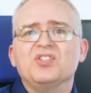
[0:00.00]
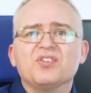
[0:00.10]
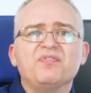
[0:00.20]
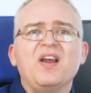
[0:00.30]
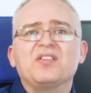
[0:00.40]

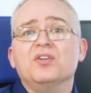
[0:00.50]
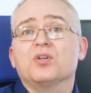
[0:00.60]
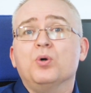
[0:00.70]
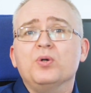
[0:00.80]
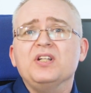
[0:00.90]
the fact that
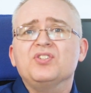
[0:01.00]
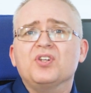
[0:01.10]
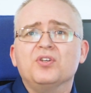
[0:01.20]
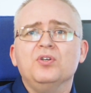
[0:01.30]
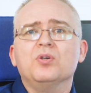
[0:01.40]
according to
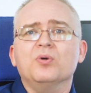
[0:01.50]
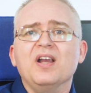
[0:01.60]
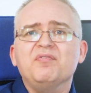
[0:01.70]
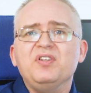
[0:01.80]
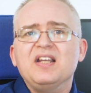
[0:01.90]
Google,
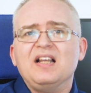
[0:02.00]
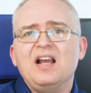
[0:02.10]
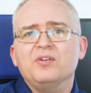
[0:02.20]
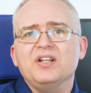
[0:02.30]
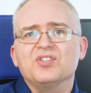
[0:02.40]
every
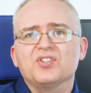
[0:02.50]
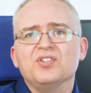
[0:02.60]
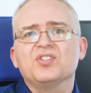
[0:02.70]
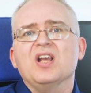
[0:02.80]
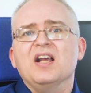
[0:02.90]
cloud
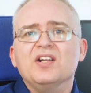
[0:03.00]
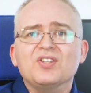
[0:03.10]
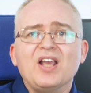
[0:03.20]
instance has